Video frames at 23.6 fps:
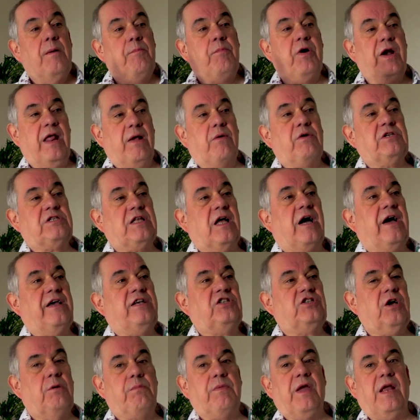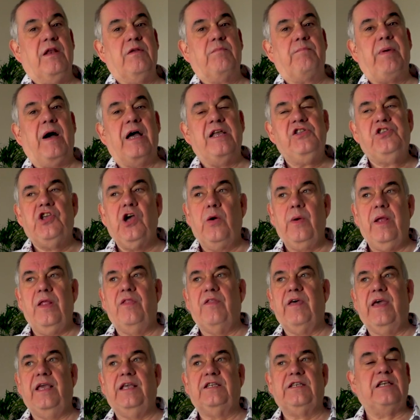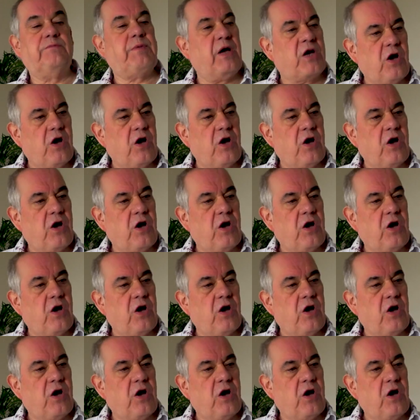But it was like something by doing these things,